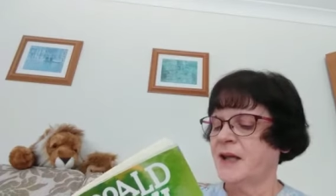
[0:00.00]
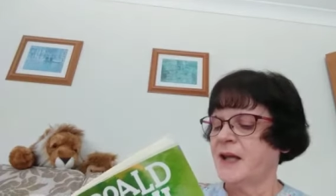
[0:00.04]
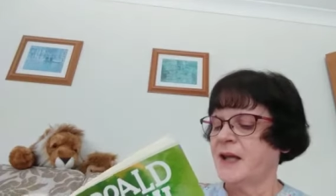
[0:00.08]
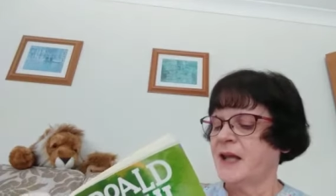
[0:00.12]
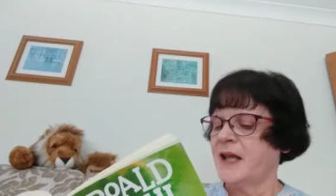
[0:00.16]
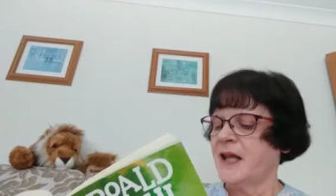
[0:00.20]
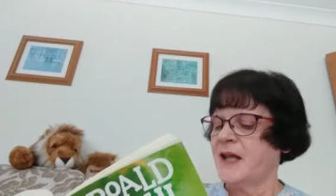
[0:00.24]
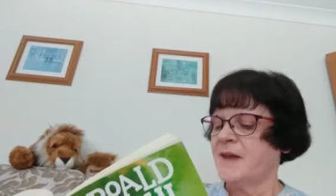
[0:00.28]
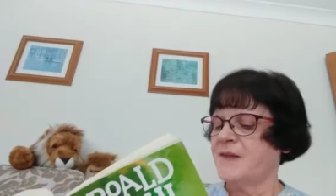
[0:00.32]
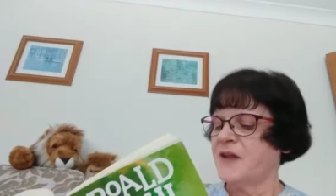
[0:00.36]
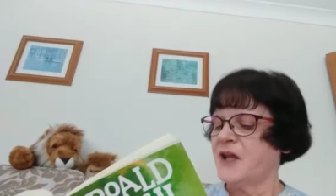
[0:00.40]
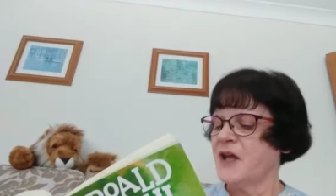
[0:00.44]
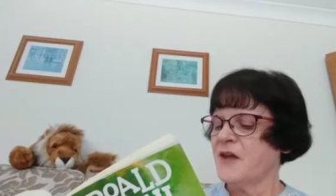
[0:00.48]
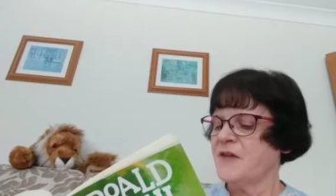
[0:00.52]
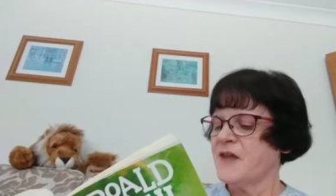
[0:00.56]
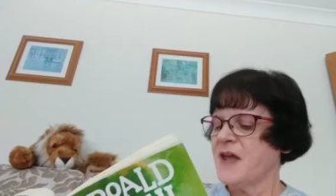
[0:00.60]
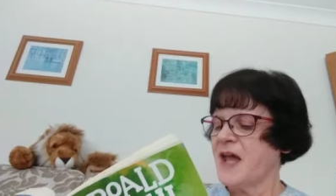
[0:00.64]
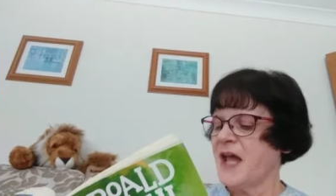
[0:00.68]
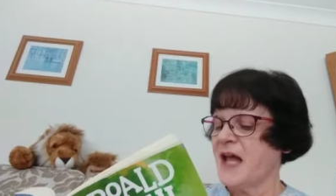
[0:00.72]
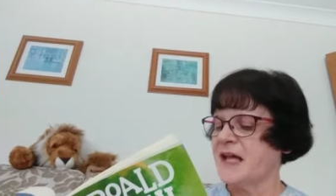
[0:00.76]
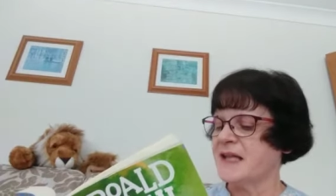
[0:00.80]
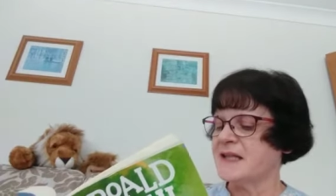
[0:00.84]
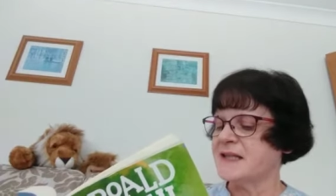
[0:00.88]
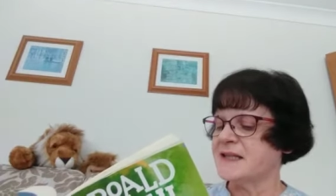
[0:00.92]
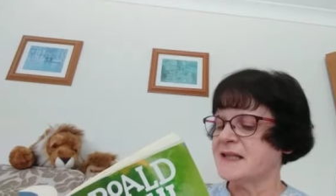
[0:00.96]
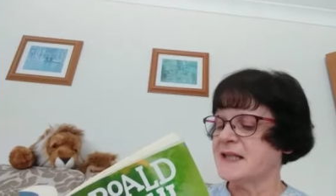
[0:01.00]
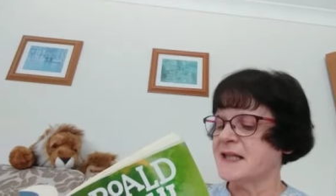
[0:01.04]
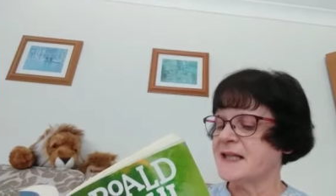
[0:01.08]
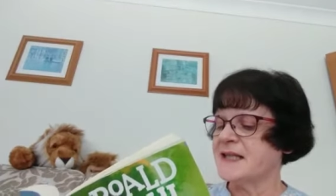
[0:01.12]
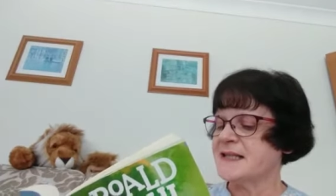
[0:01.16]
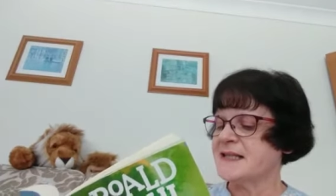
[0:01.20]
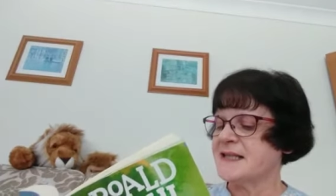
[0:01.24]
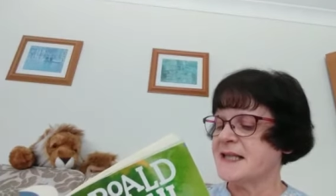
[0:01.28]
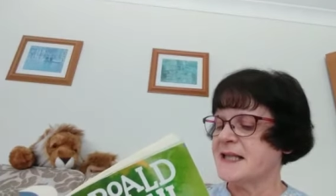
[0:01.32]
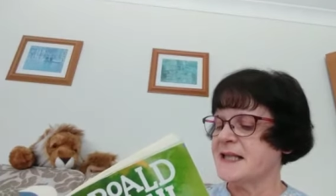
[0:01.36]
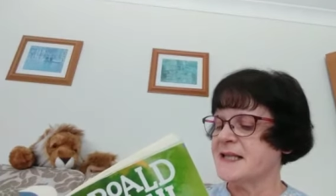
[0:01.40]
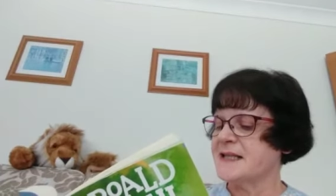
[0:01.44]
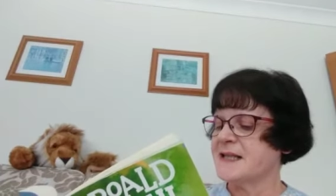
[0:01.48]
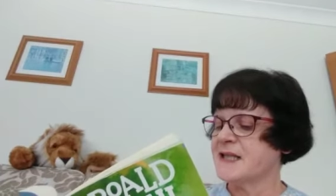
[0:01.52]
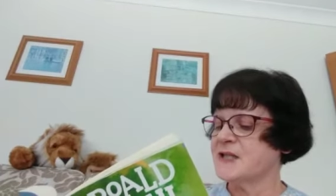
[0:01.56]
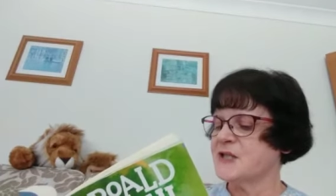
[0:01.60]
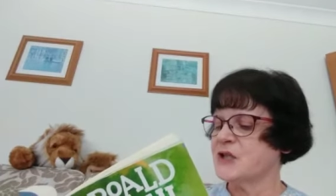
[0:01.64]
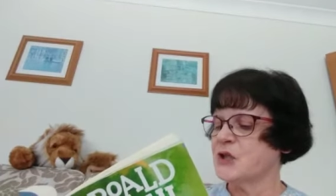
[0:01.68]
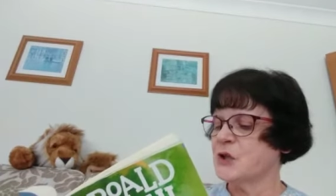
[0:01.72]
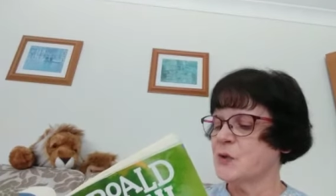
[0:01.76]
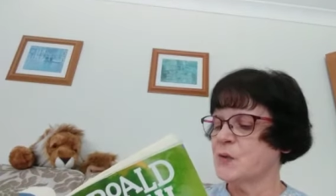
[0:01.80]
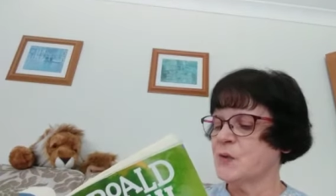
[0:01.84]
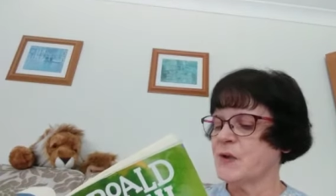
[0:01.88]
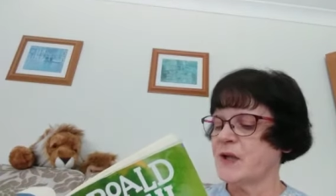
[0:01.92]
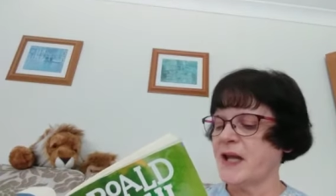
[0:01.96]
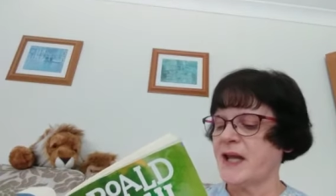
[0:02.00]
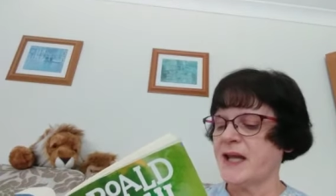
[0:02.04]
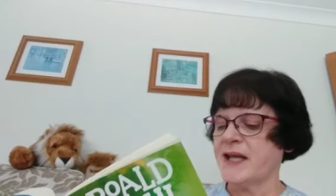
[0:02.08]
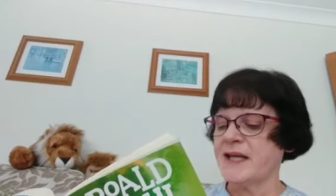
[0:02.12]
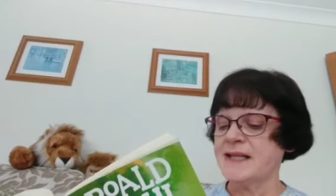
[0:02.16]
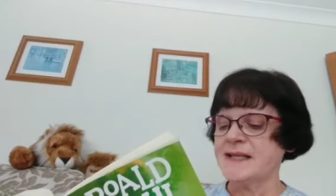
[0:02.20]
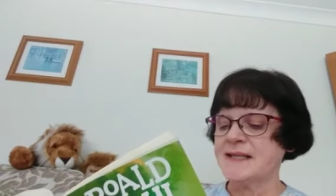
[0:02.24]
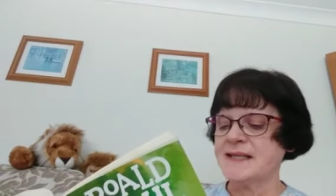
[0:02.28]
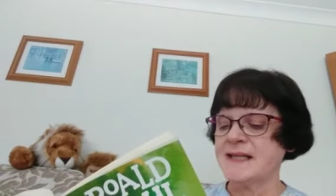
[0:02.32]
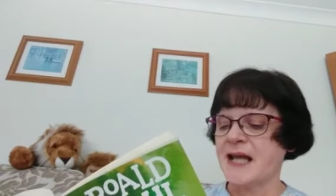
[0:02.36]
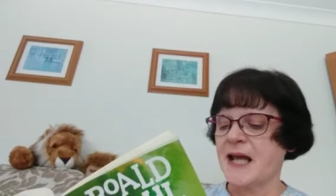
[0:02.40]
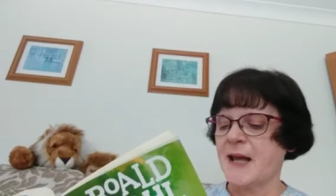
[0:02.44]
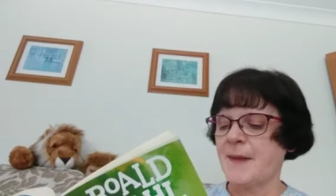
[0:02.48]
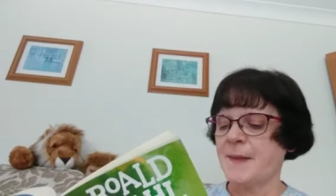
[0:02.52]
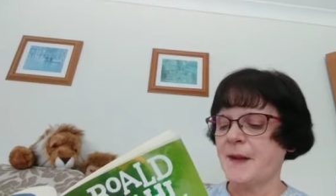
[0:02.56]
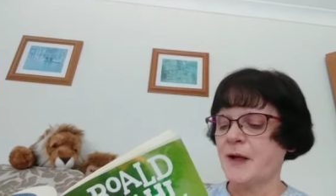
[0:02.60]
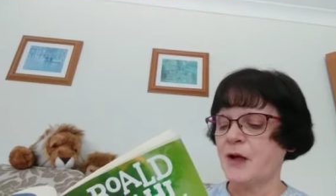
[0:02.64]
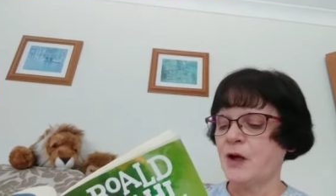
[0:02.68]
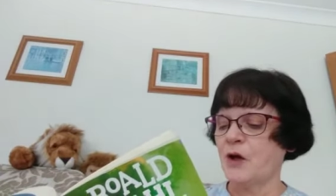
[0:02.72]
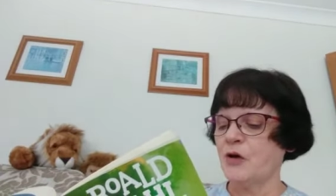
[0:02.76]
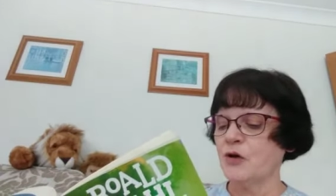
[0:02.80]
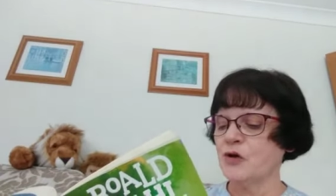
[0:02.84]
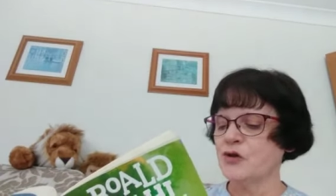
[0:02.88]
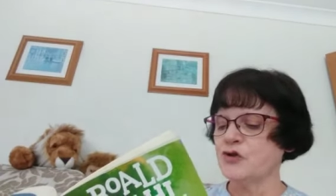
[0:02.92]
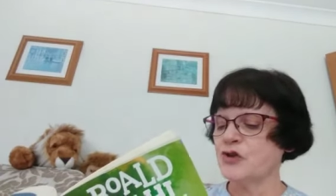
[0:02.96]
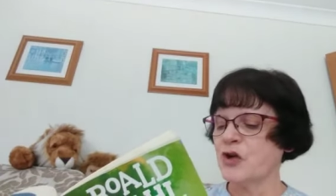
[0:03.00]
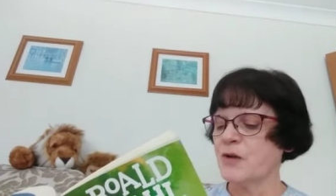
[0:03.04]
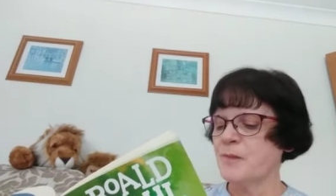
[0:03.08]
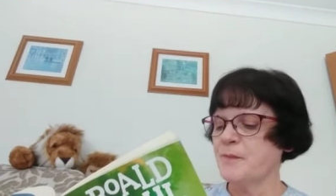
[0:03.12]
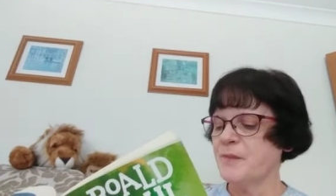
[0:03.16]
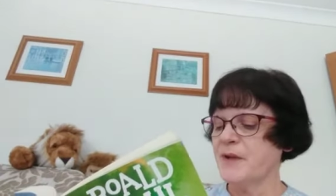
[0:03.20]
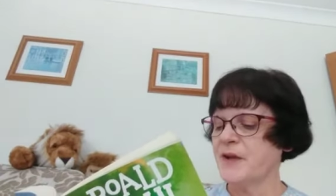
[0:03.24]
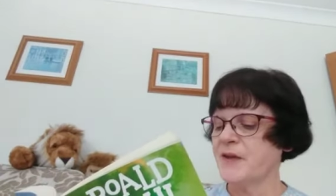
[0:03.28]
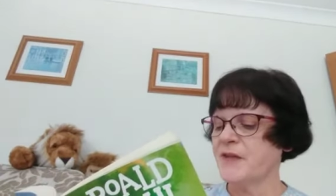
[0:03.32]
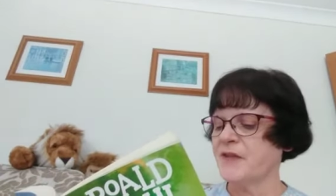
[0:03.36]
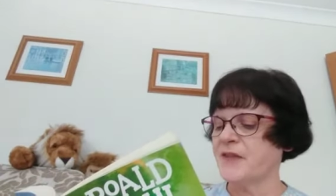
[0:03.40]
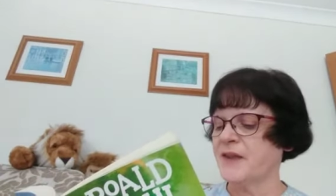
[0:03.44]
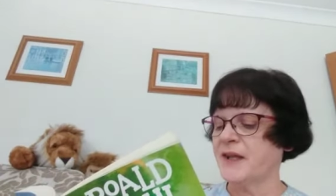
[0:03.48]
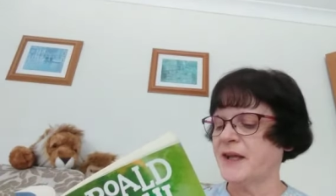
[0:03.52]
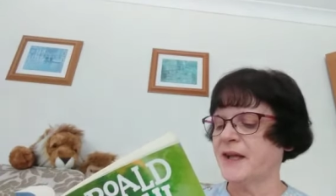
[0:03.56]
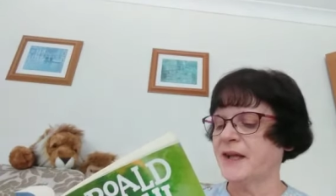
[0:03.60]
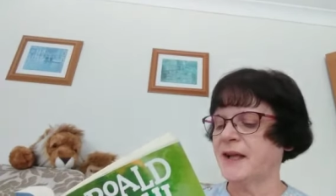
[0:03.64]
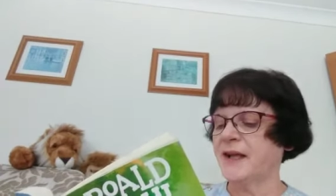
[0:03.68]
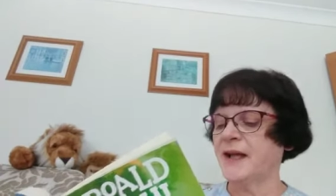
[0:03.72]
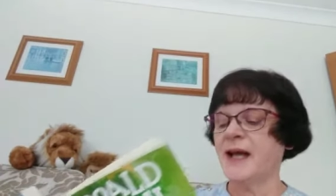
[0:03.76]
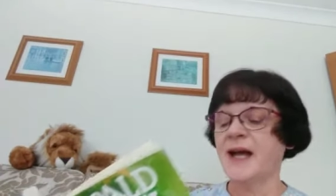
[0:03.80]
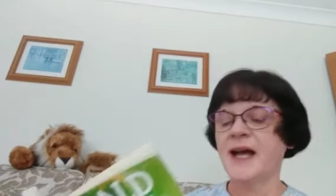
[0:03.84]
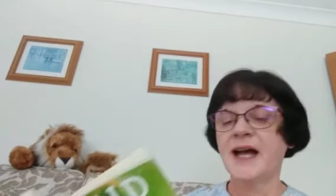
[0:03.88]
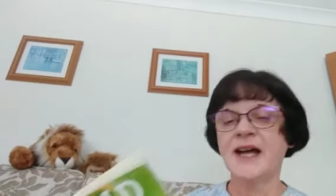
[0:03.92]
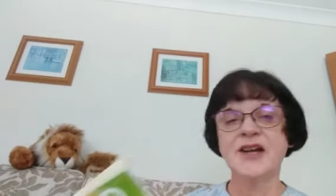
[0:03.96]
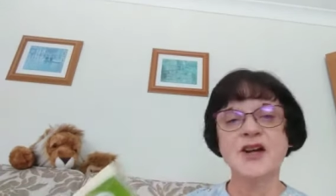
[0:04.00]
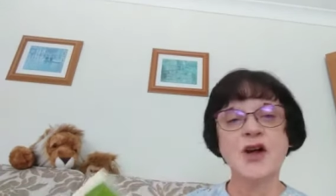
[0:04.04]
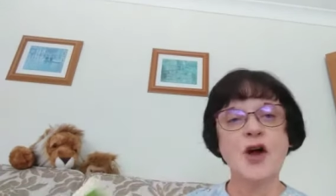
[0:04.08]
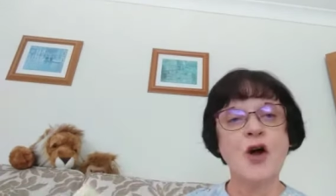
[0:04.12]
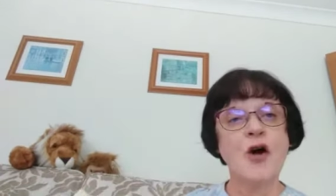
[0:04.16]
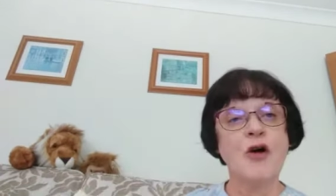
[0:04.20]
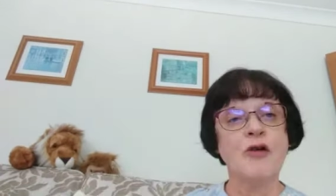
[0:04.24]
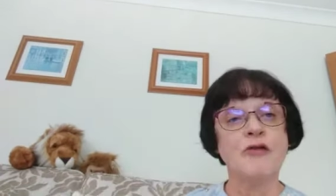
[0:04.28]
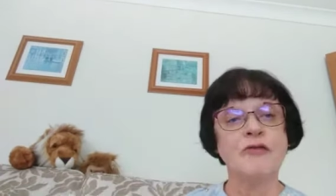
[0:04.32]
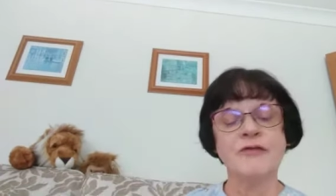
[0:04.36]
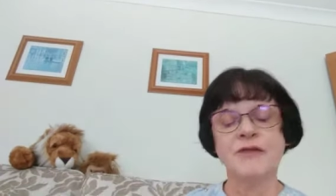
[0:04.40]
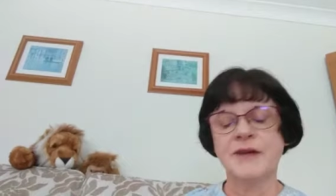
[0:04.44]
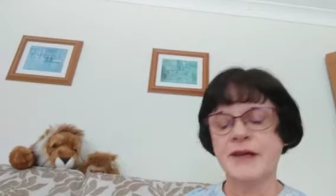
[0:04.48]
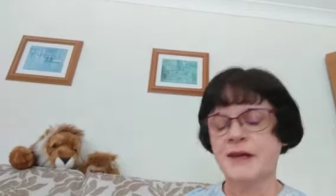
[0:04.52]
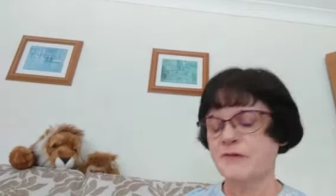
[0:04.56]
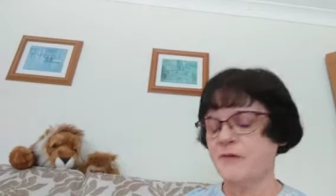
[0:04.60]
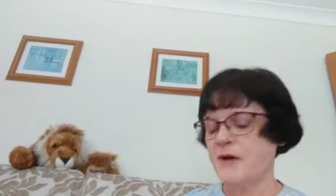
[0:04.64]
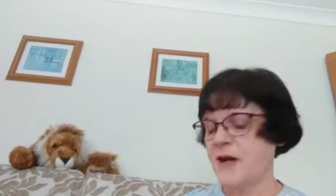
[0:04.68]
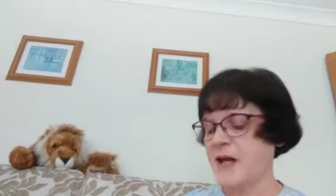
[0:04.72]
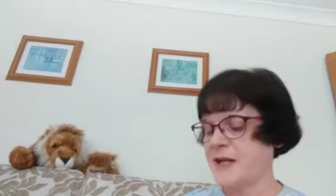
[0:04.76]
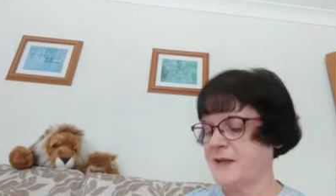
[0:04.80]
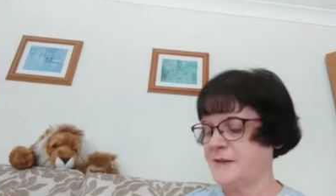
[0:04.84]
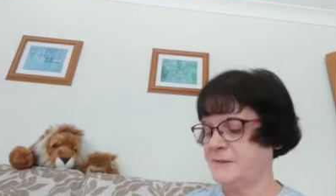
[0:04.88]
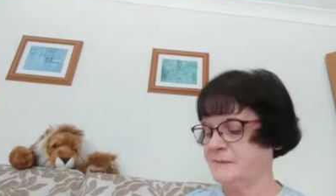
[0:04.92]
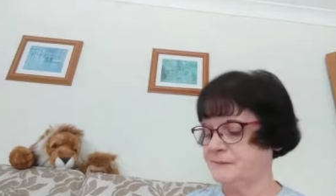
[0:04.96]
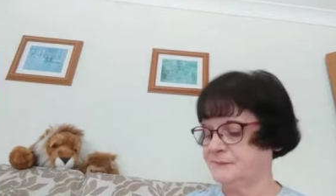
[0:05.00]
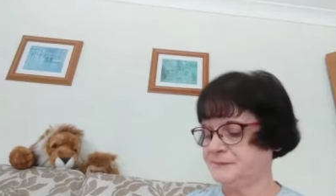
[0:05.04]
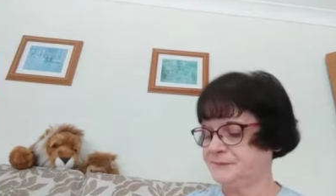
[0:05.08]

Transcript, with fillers: In the other hand, he seized the suitcase and the long trumpet thing, and off he ran.